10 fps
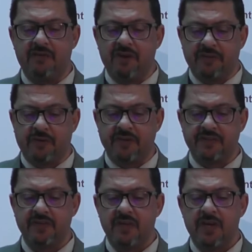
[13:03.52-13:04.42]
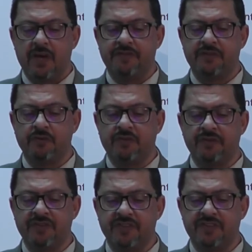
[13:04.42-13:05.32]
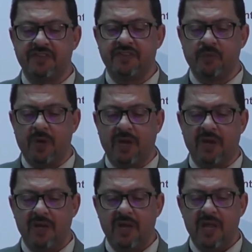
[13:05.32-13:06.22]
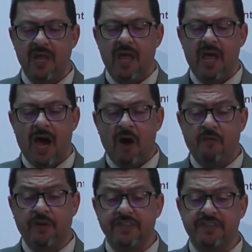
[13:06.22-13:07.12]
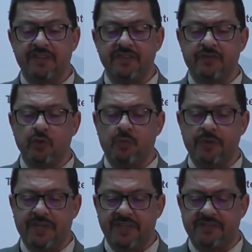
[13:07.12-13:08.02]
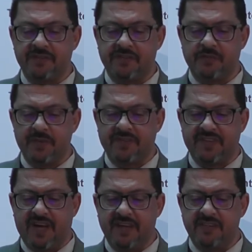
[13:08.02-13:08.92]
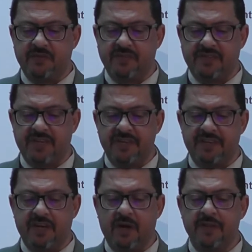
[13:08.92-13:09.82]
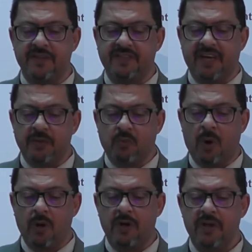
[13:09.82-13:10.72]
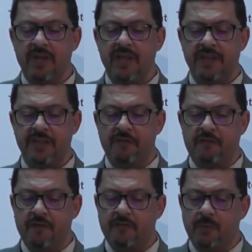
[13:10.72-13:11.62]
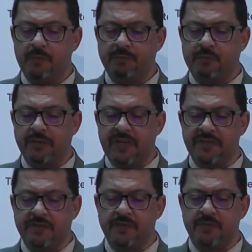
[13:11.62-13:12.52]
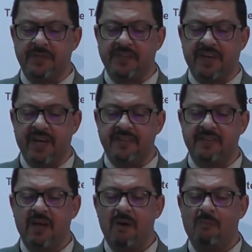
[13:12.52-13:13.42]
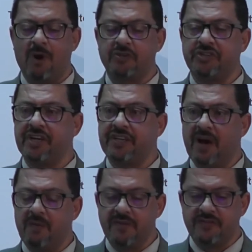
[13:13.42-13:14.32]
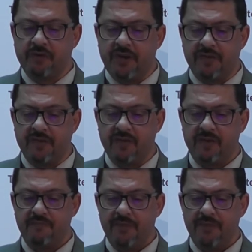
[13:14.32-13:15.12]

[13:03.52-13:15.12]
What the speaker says: in rhetorics of social resistance as well. How, for instance, do protesters with signs standing on the sidewalk differ from protesters with signs marching down the street?